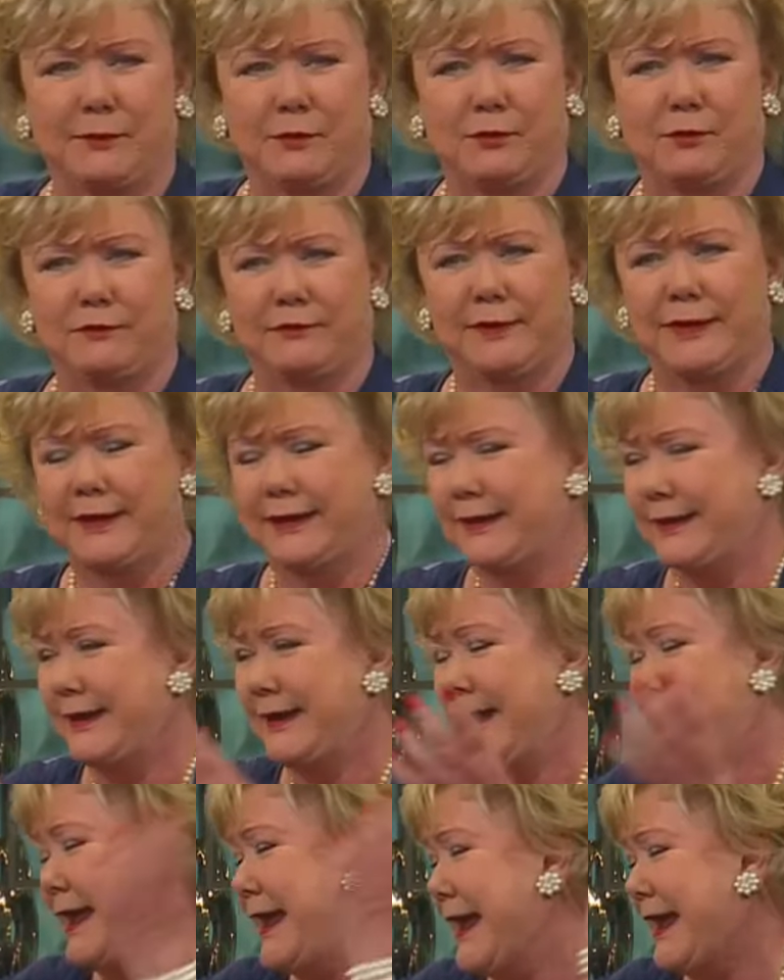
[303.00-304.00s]
the movie. And
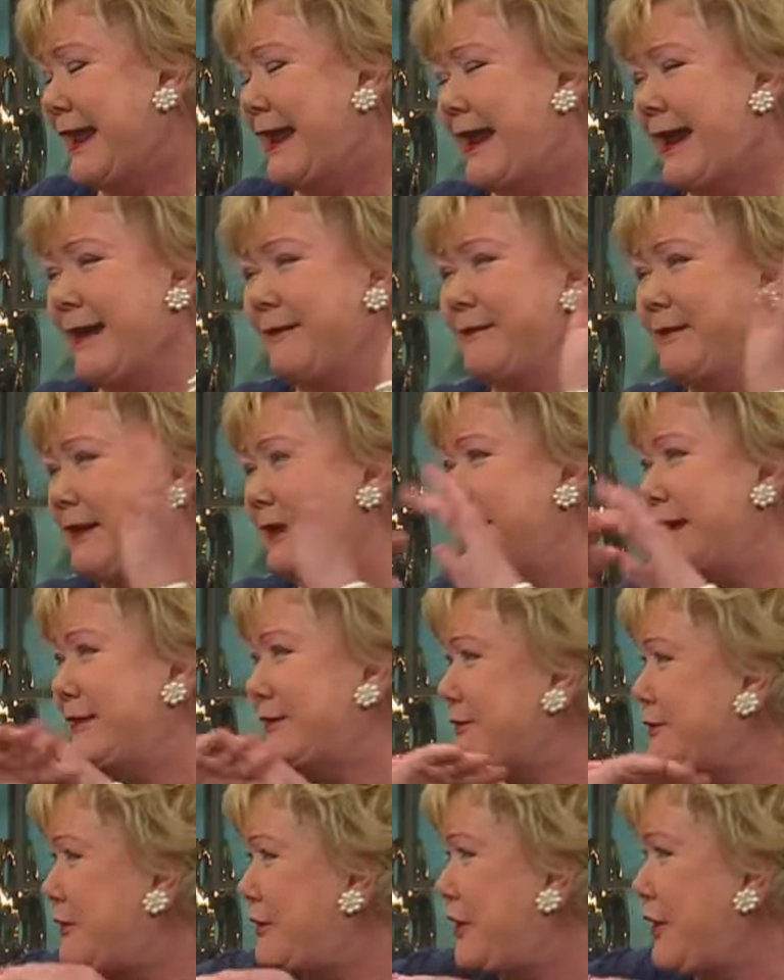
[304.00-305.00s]
I mean, he
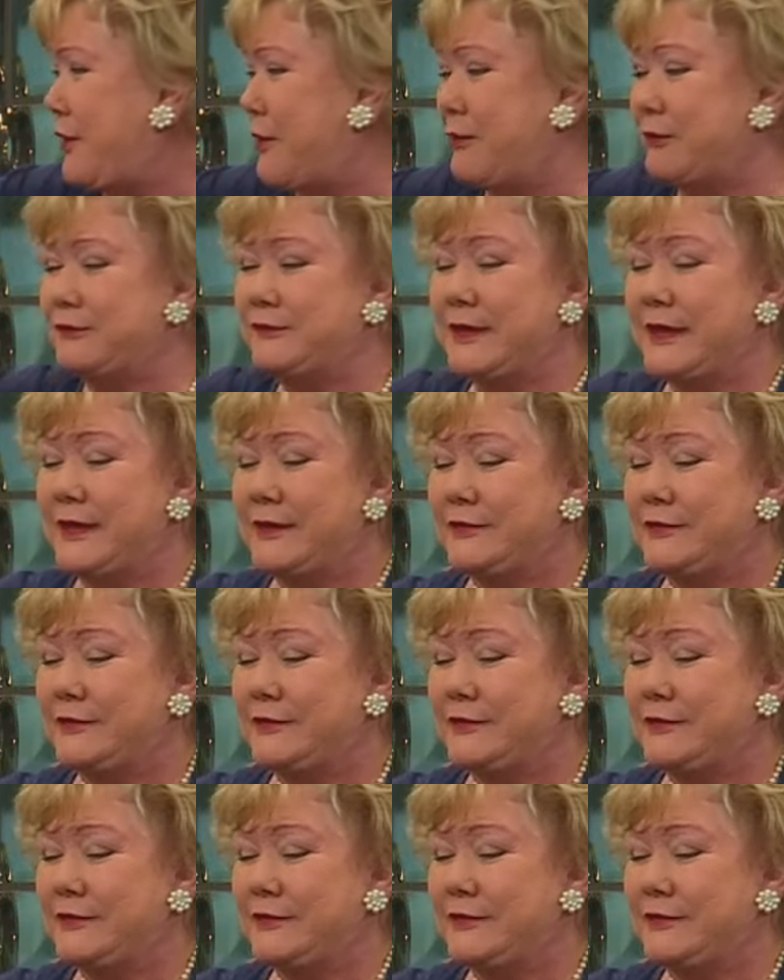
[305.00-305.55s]
just goes.